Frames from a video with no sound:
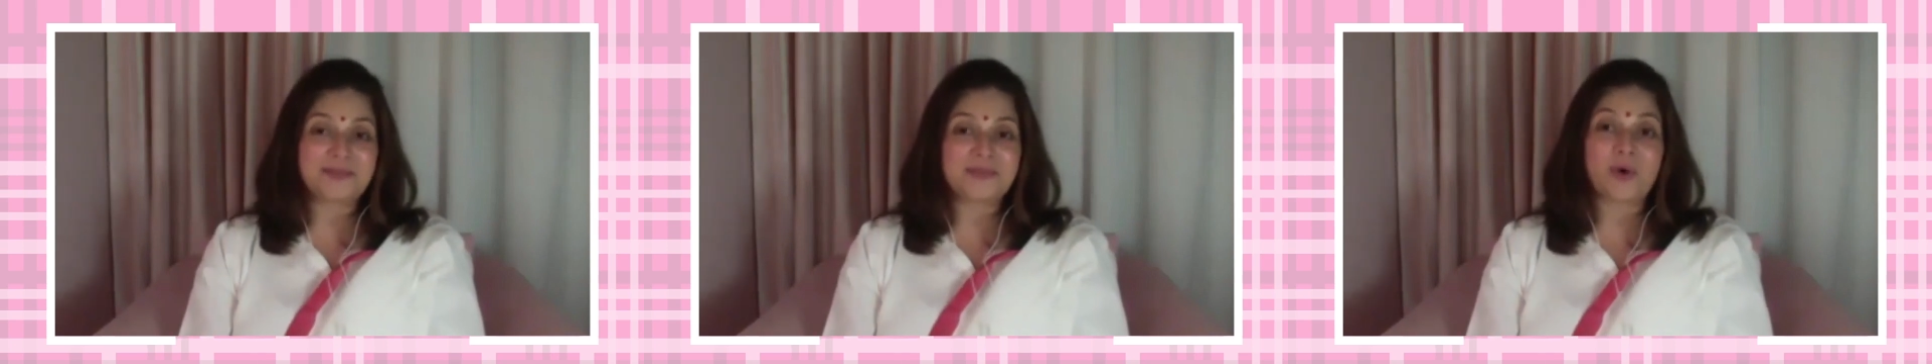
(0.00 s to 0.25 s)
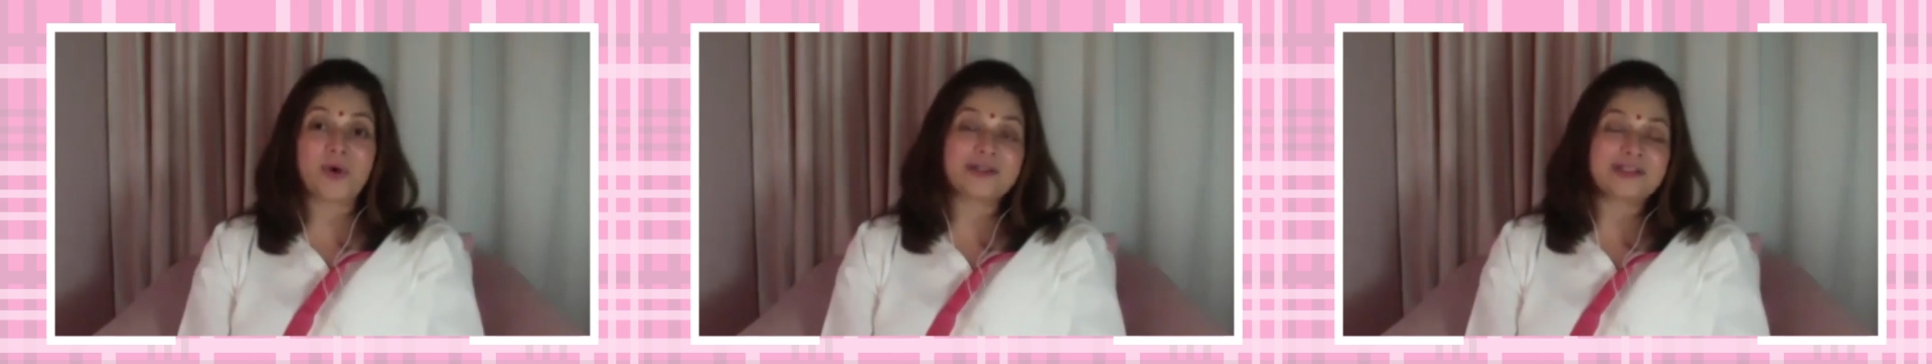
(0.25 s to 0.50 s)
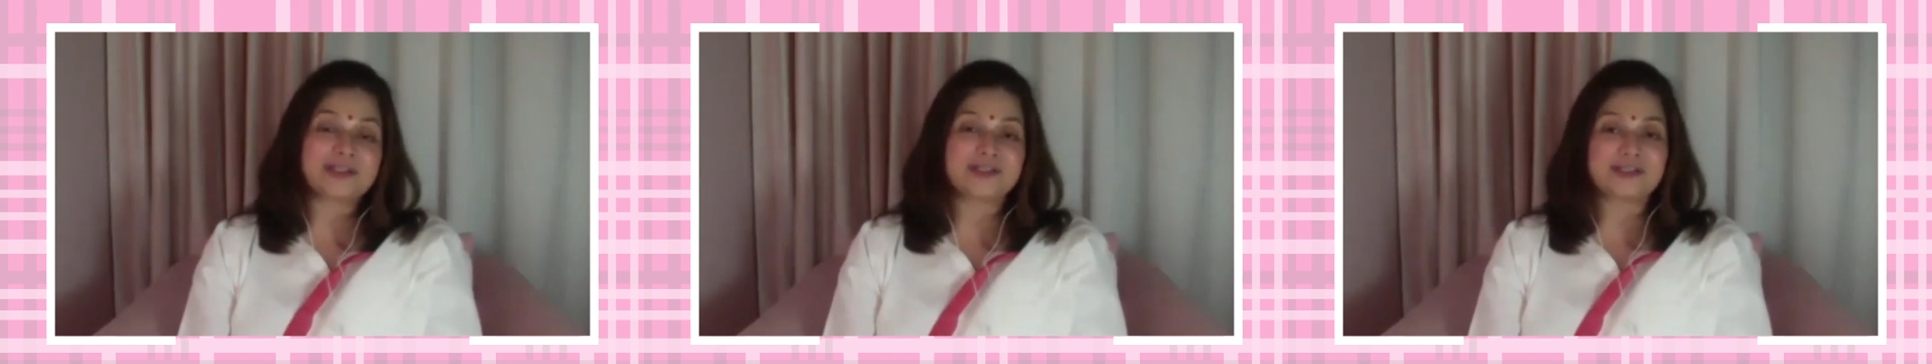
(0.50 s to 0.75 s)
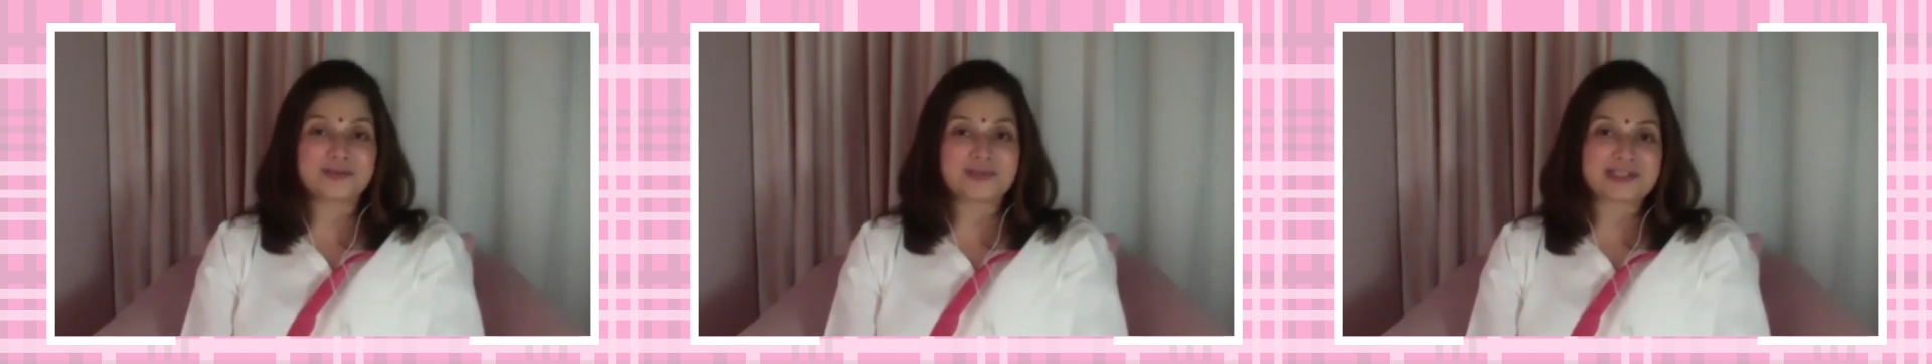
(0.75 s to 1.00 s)
All
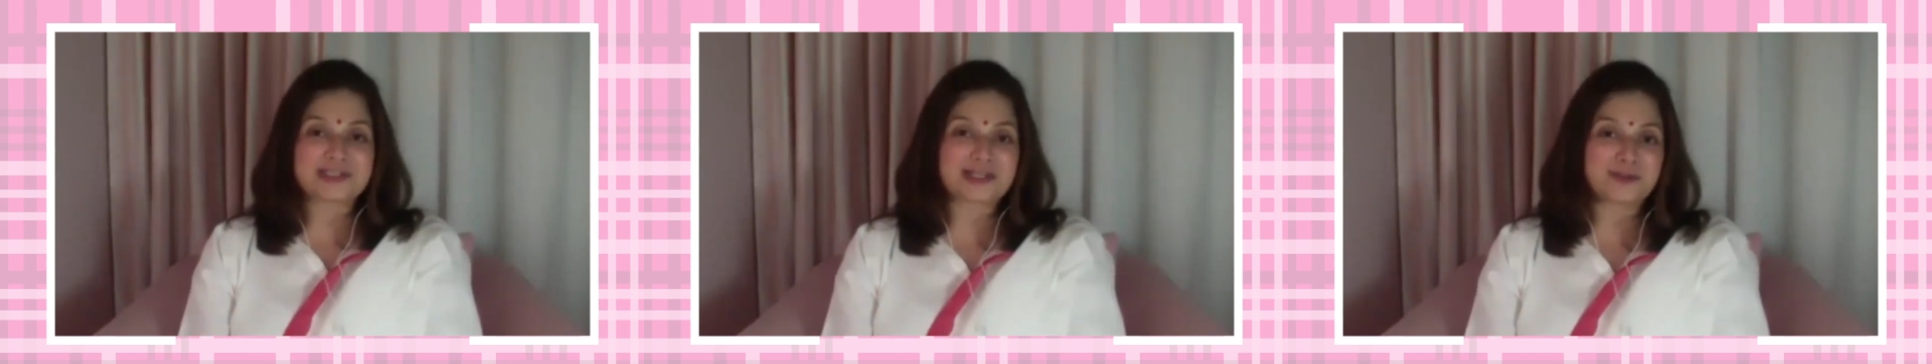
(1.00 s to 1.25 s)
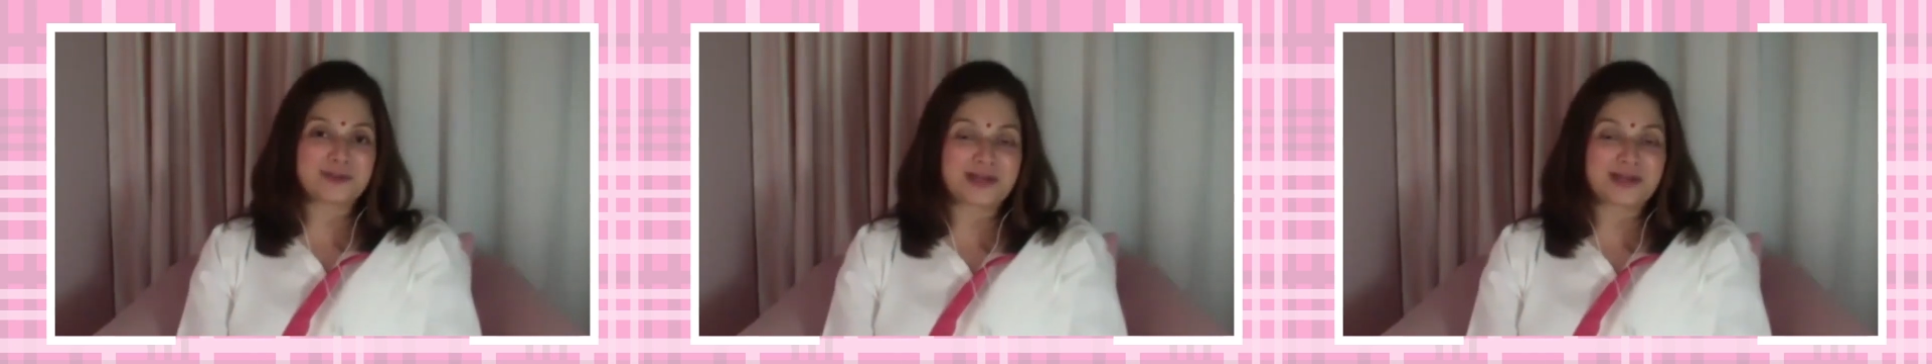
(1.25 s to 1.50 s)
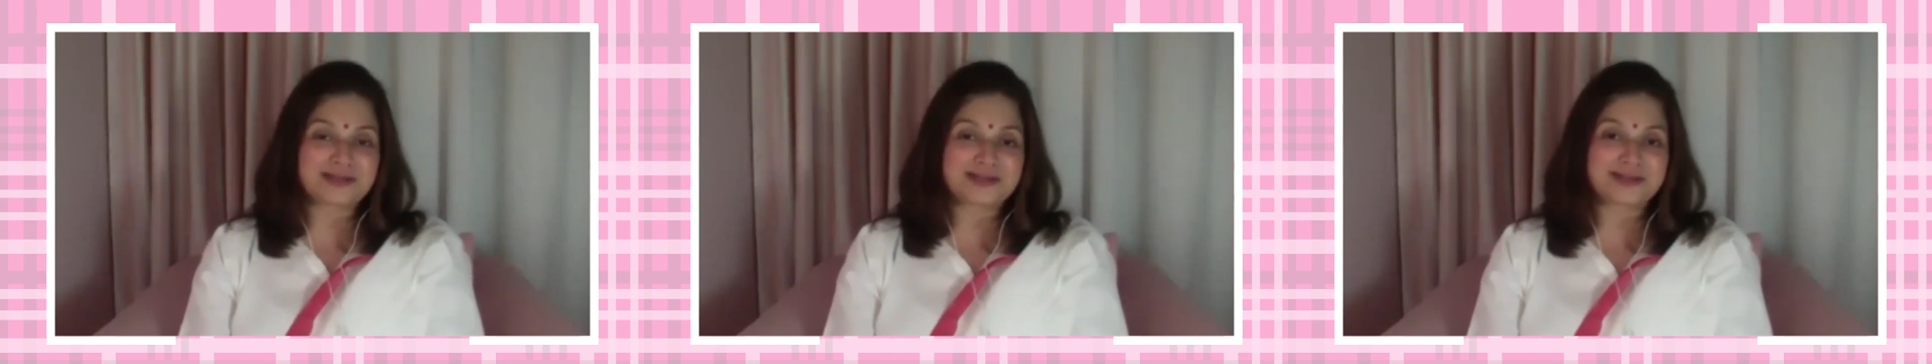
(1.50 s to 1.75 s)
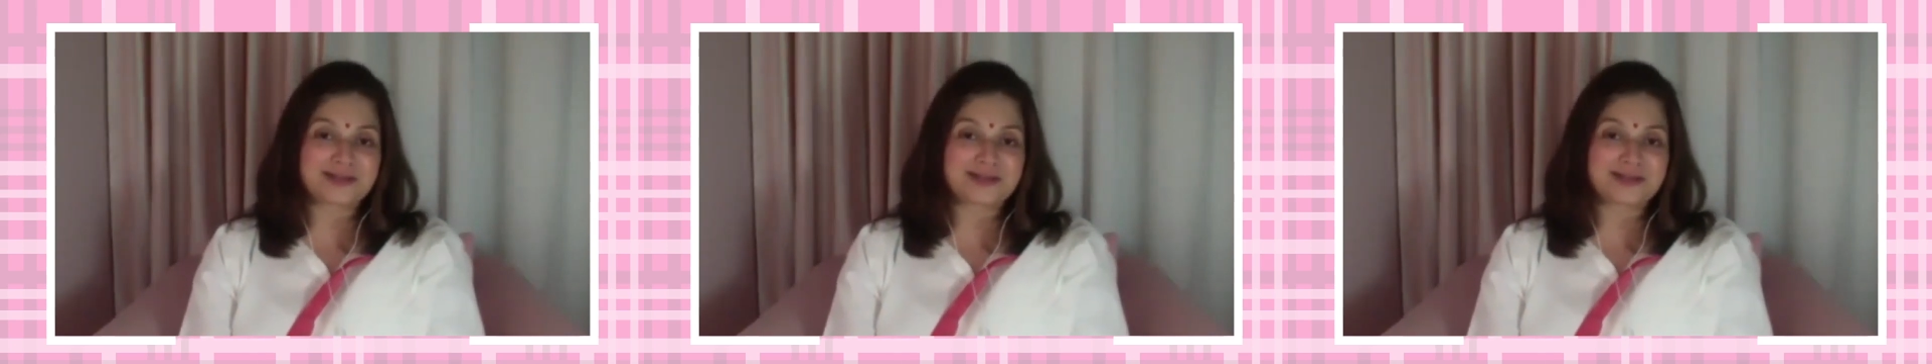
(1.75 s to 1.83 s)
teachers will tell you that.